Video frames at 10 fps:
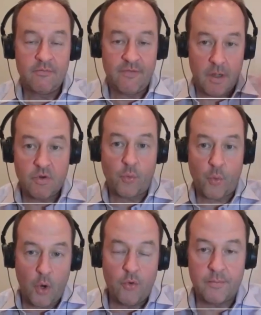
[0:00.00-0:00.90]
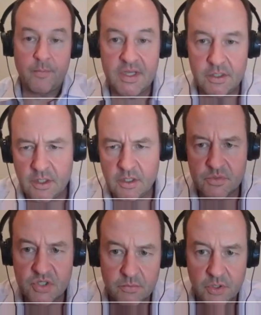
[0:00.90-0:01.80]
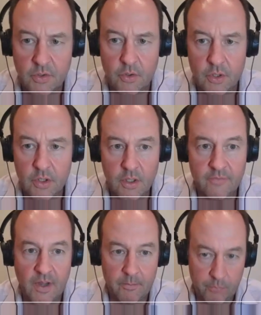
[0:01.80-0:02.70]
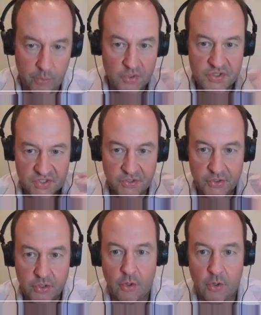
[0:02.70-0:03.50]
if I'm growing, my income should be growing. If I'm personally